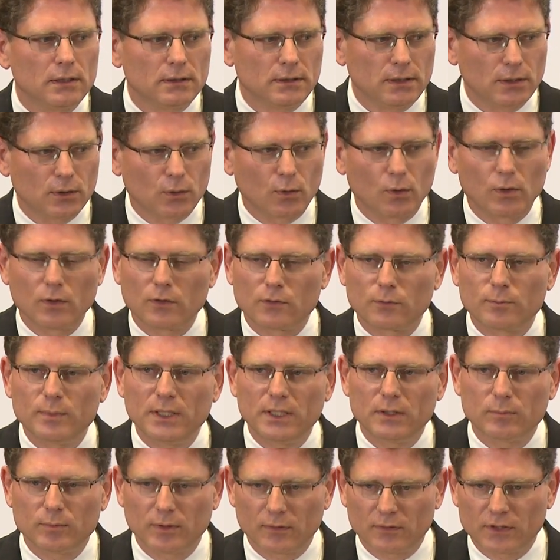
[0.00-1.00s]
the role of
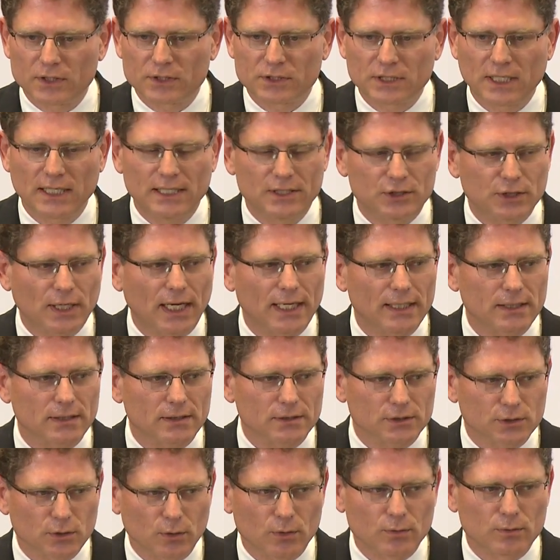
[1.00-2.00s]
medium of exchange
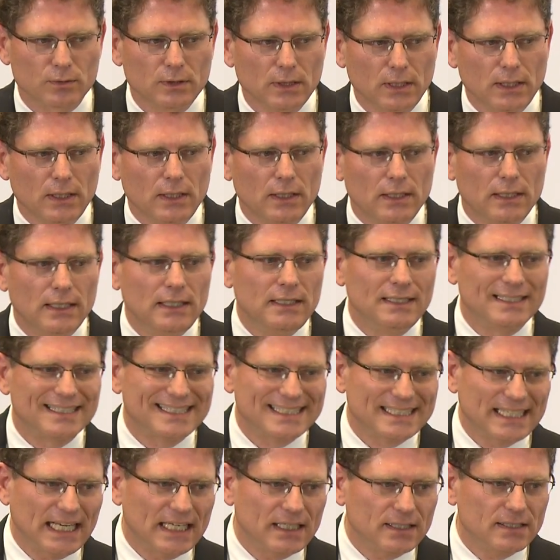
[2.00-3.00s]
either. So in a
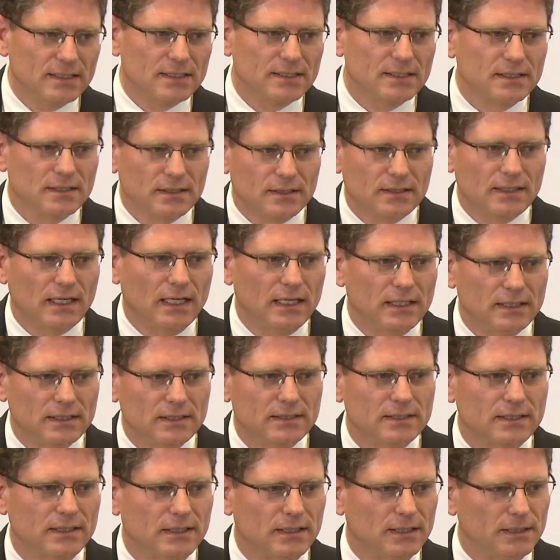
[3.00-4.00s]
sense, there
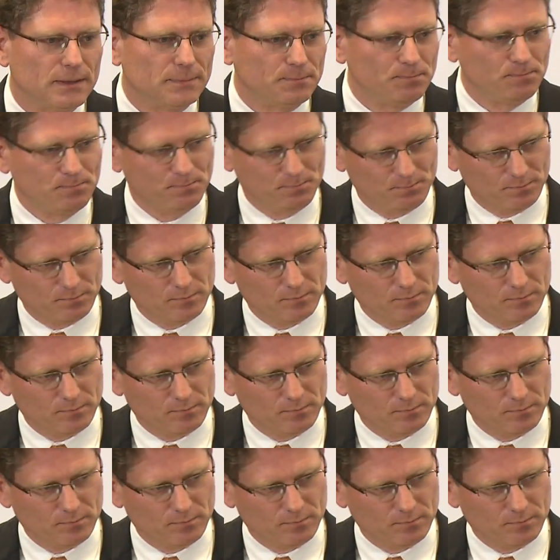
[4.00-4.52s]
is um,